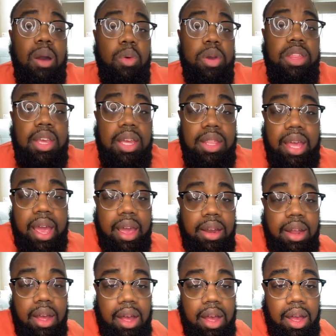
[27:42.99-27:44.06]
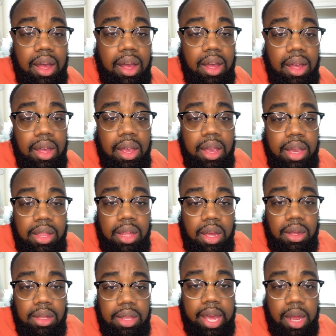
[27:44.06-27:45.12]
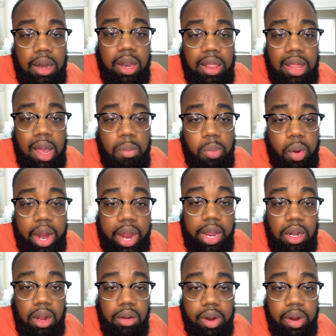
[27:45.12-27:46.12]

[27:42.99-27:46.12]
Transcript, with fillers: within that that brand.